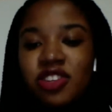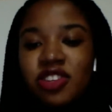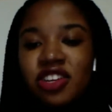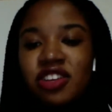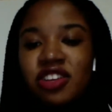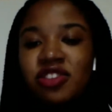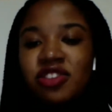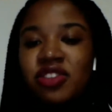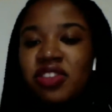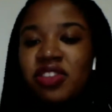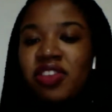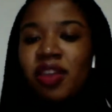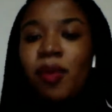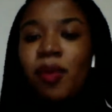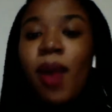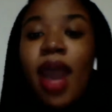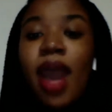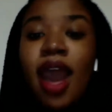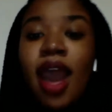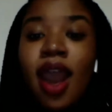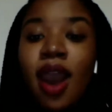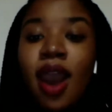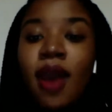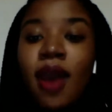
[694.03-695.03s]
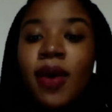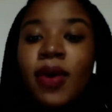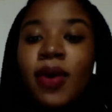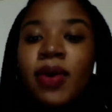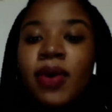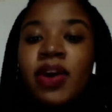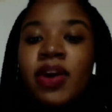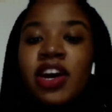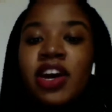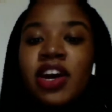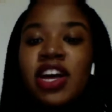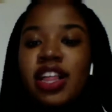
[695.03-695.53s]
So they'll say, wow,
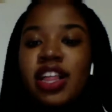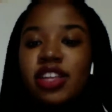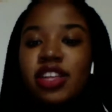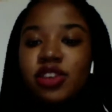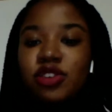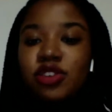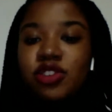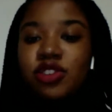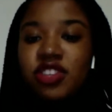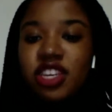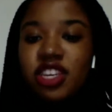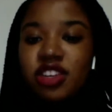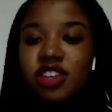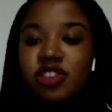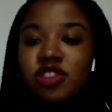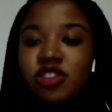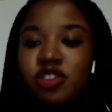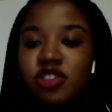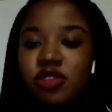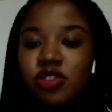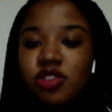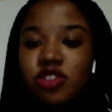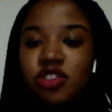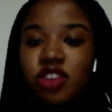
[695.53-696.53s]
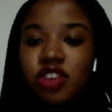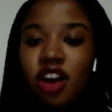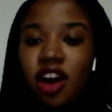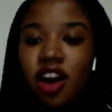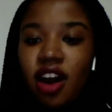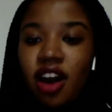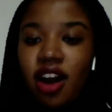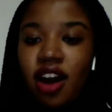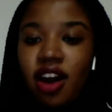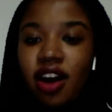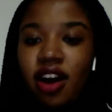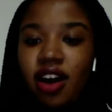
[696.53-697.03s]
like your skin is so
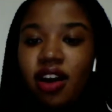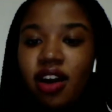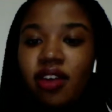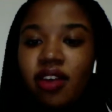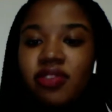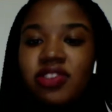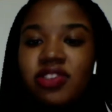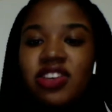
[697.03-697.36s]
soft.